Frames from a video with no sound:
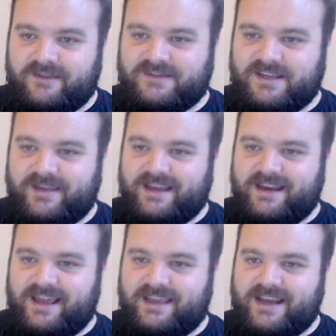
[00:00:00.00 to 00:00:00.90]
If Demi can
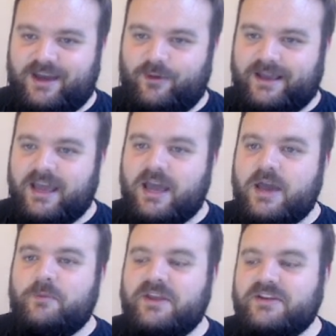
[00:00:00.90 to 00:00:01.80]
like it now, why?
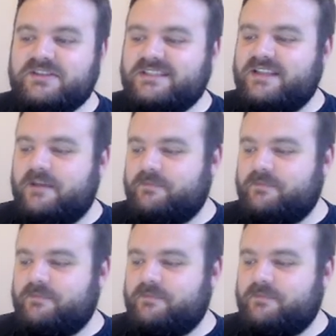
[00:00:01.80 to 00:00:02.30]
Because